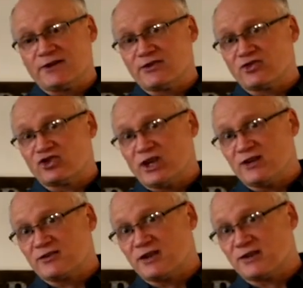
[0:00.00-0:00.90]
it doesn't
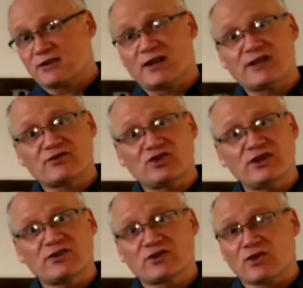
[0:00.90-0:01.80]
change things unless
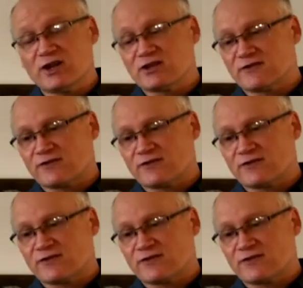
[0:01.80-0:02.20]
Jesus Christ